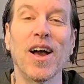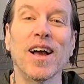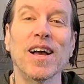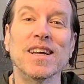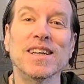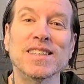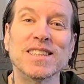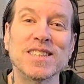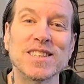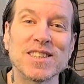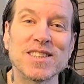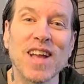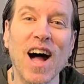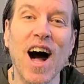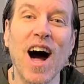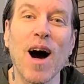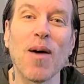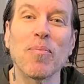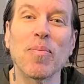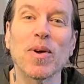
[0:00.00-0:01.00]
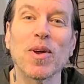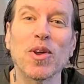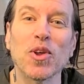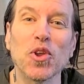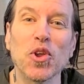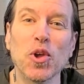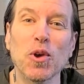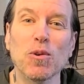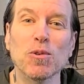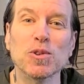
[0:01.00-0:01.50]
Stop
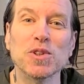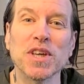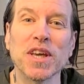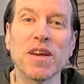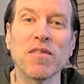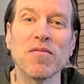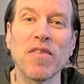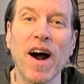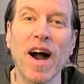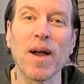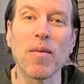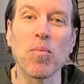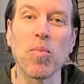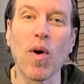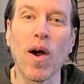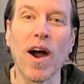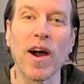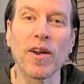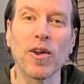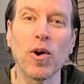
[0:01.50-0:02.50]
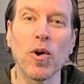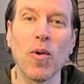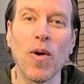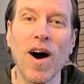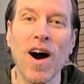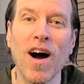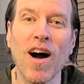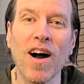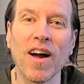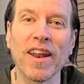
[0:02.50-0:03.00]
using vibrato
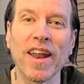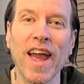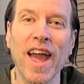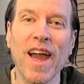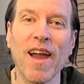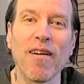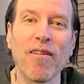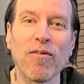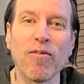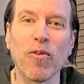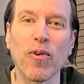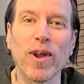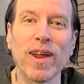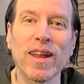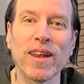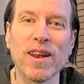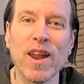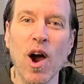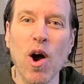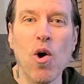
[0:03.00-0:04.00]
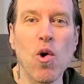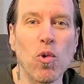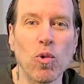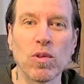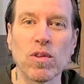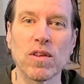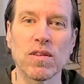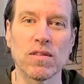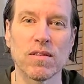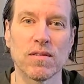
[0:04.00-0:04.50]
on every
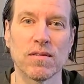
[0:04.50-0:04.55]
note.